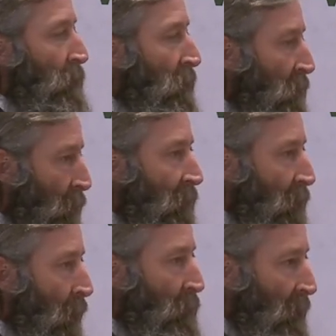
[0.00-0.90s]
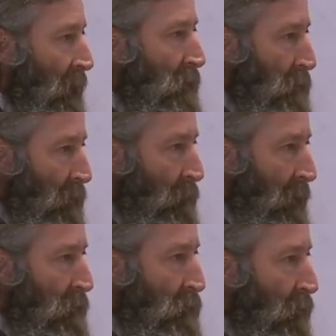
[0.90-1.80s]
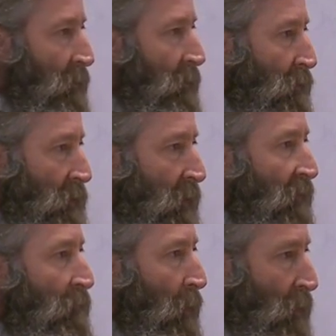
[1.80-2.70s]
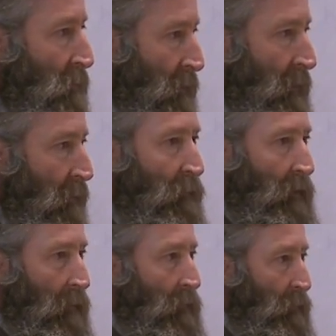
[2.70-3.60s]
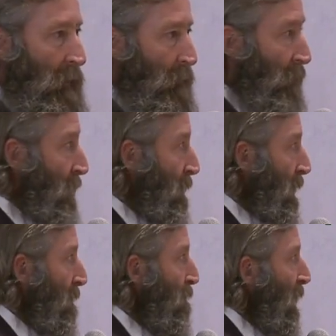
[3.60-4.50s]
but you have an obligation to make sure that there's enough margin there for them to be able to do it